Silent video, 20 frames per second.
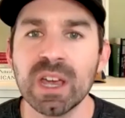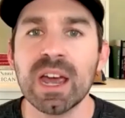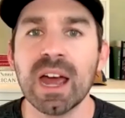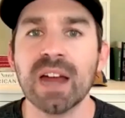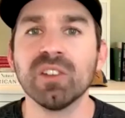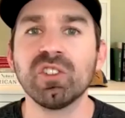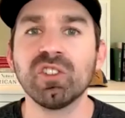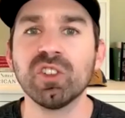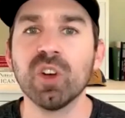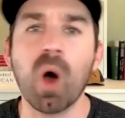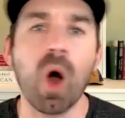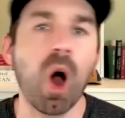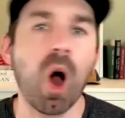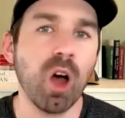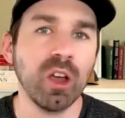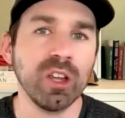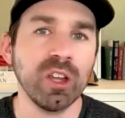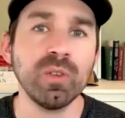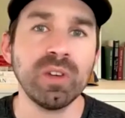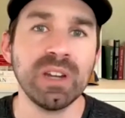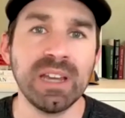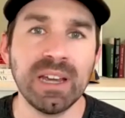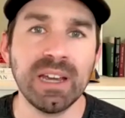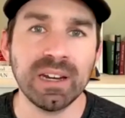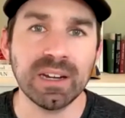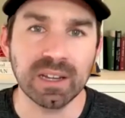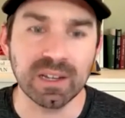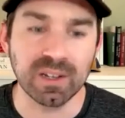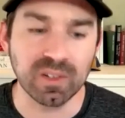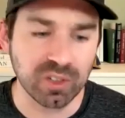And so all you need
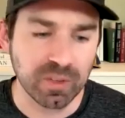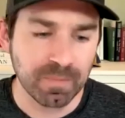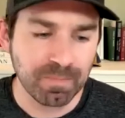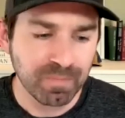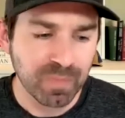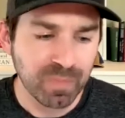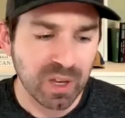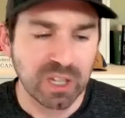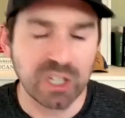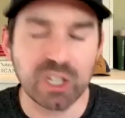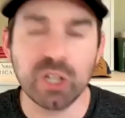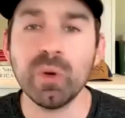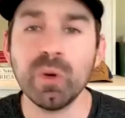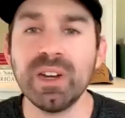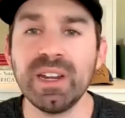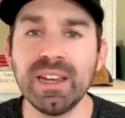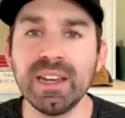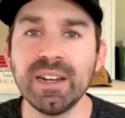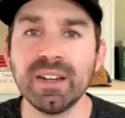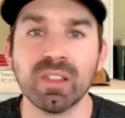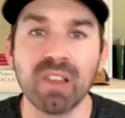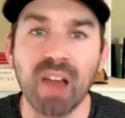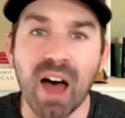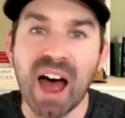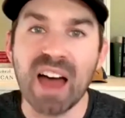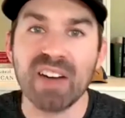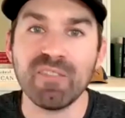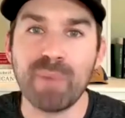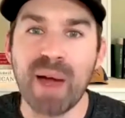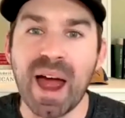is you need
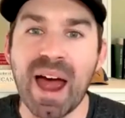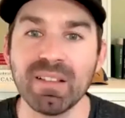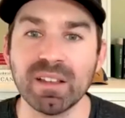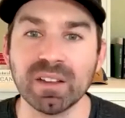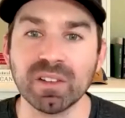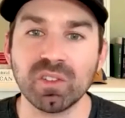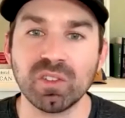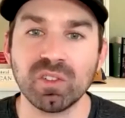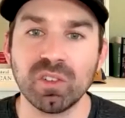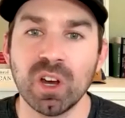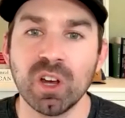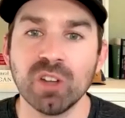live ballots.